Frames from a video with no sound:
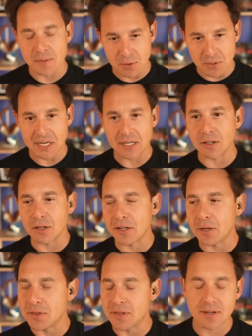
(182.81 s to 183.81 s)
and particularly
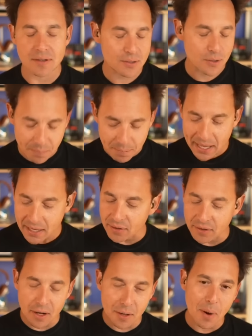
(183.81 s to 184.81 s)
with a sort of bend
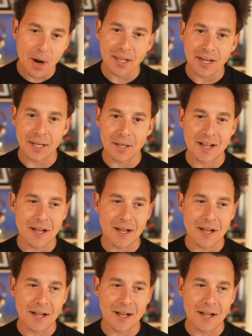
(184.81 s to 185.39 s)
on marketing.